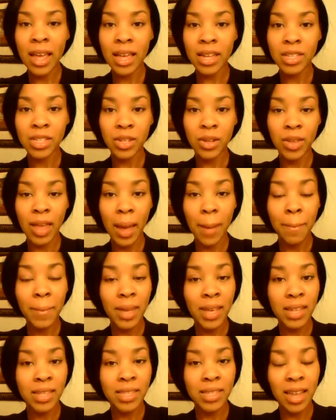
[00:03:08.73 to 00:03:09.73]
And so that
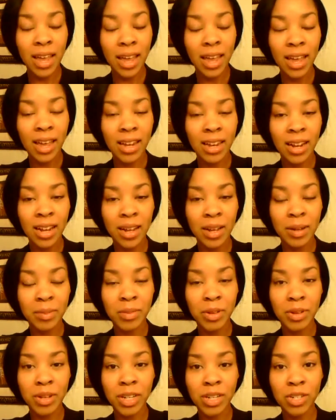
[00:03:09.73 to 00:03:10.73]
means that
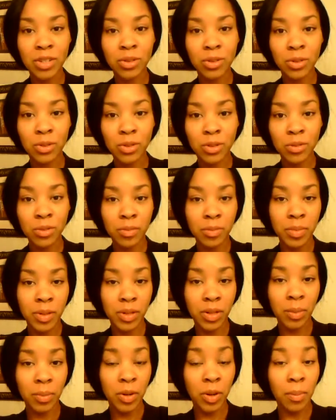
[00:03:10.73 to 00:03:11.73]
you need to
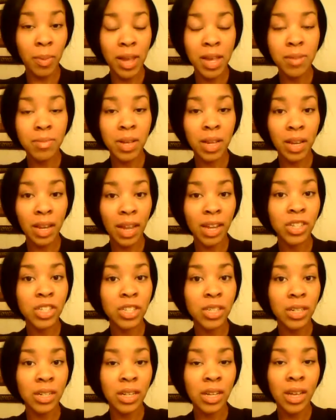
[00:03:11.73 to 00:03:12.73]
build up your makeup
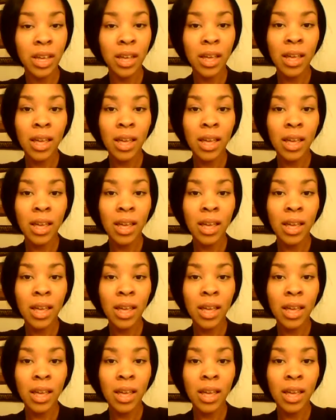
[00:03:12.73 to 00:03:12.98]
collection.